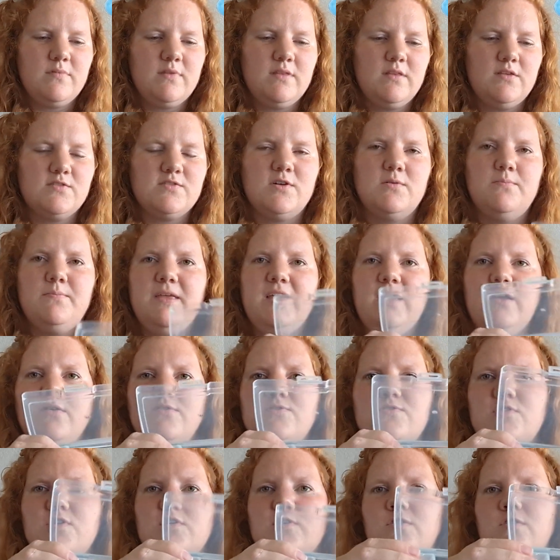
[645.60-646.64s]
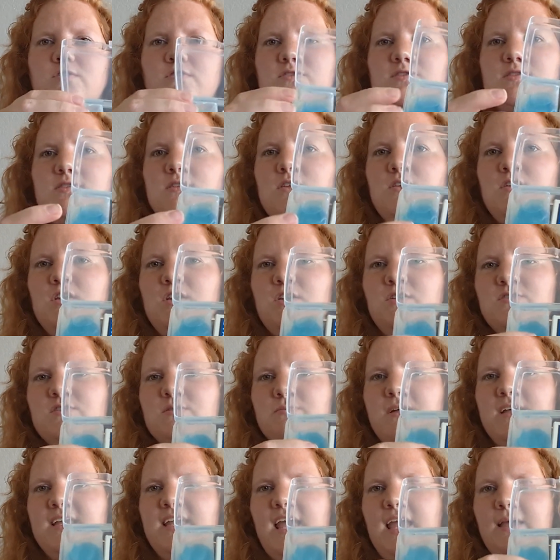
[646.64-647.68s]
those little bingo circles you can use to
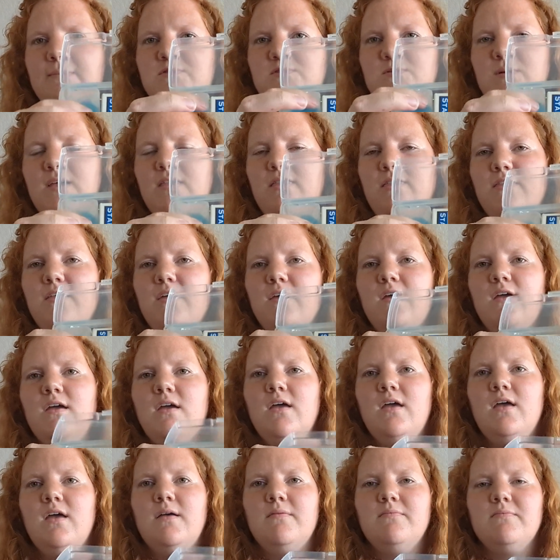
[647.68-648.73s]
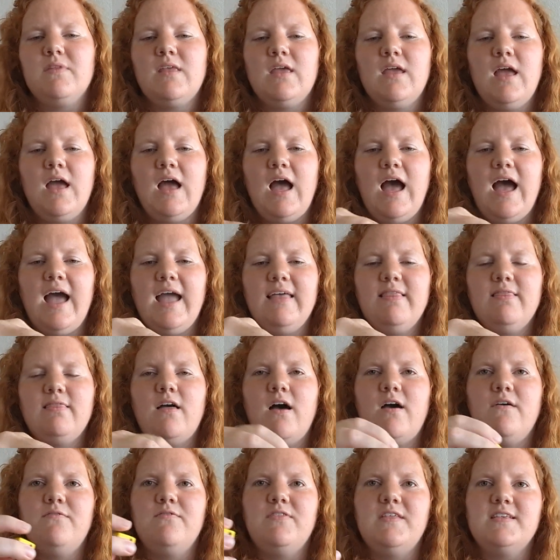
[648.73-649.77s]
play games with. I
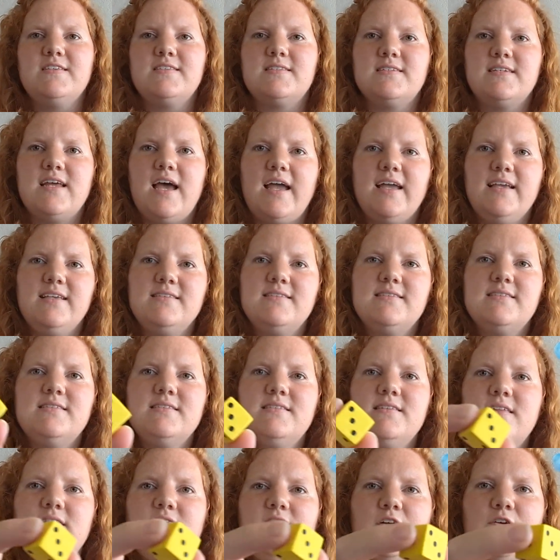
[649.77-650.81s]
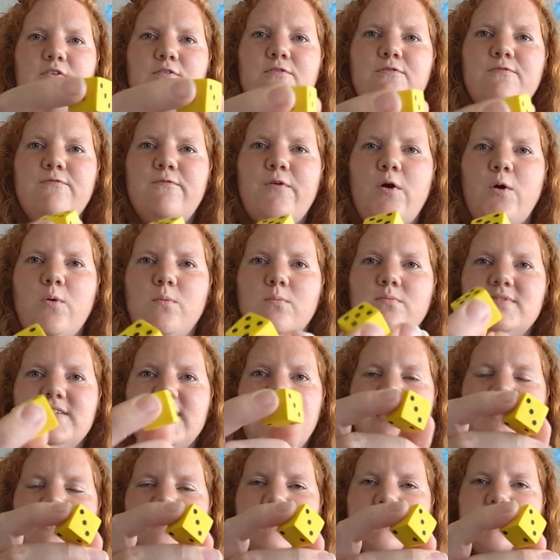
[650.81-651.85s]
love these dice. They're foam
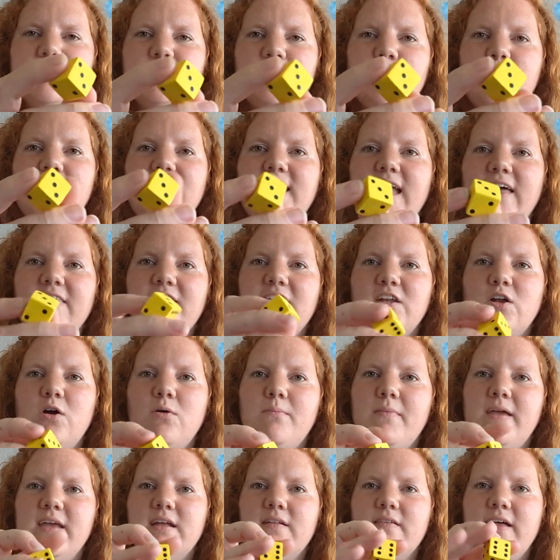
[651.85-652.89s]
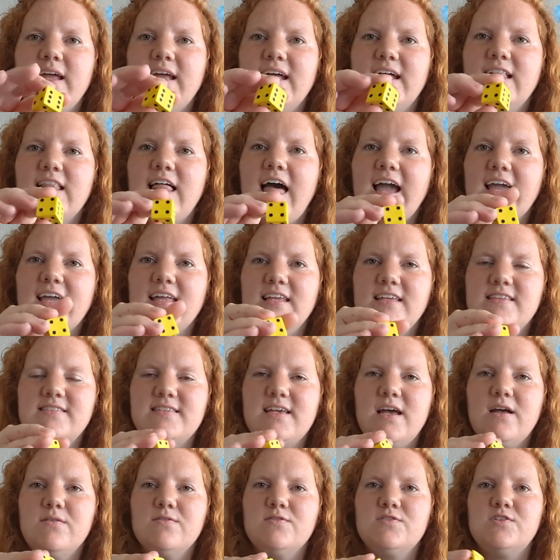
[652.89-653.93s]
dice, so again, they don't make like clackety
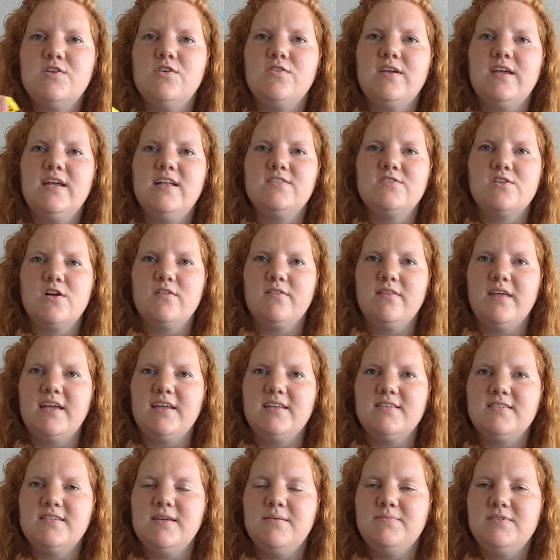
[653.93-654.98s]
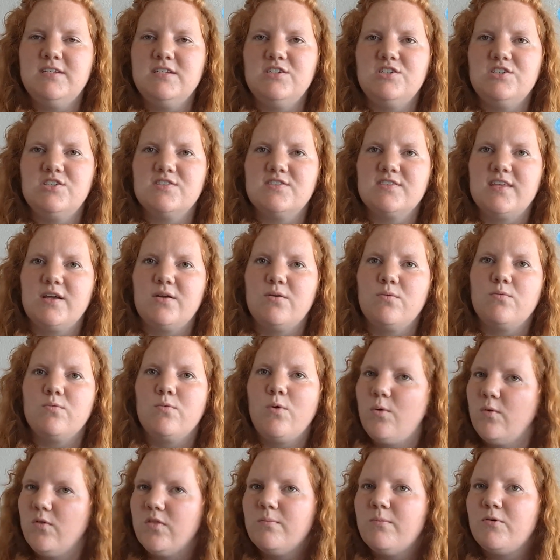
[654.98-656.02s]
sounds, so your kids aren't like tempted to just like
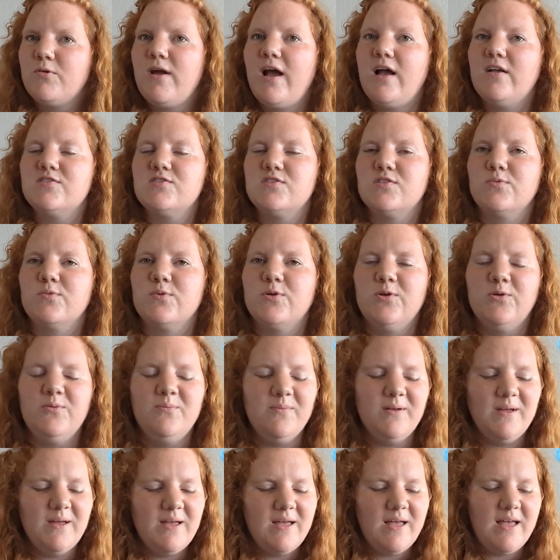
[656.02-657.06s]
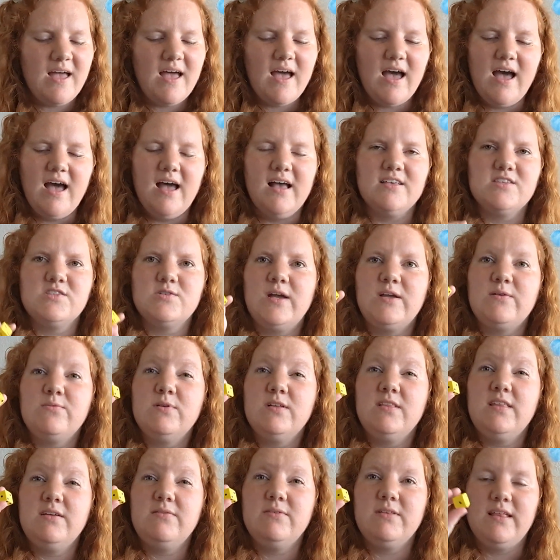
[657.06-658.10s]
roll them across the room. So I
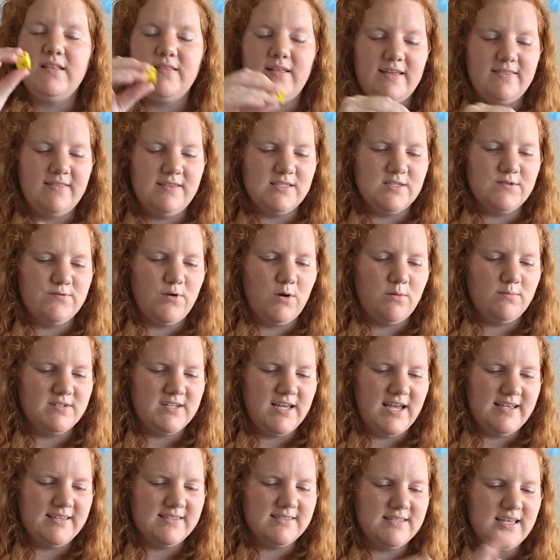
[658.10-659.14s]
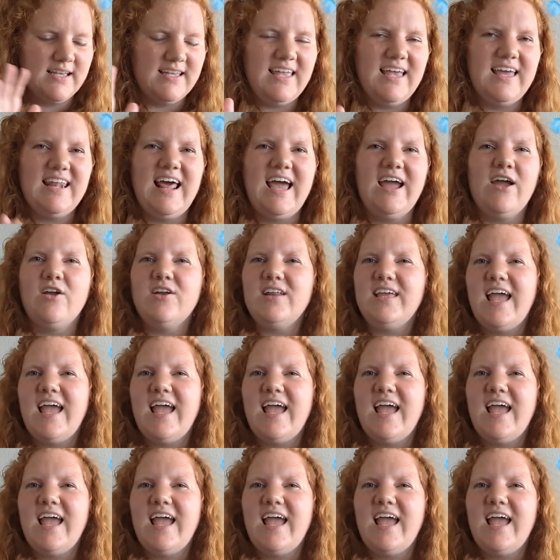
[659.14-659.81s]
really, really like these foam dice. Again, I already